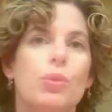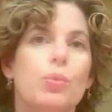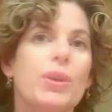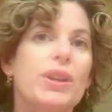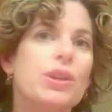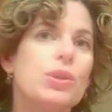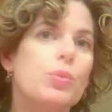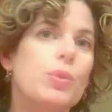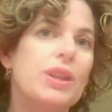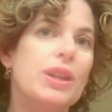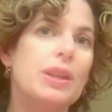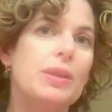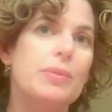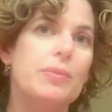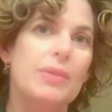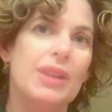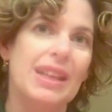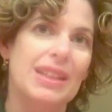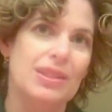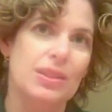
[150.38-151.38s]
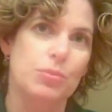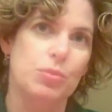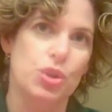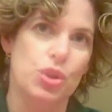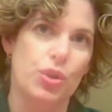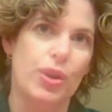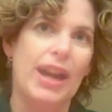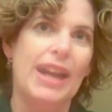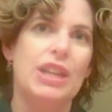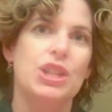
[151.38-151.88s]
Where do we get some
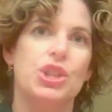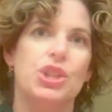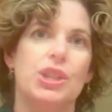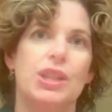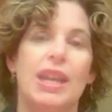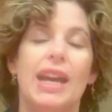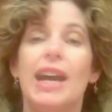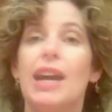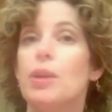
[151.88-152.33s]
traction?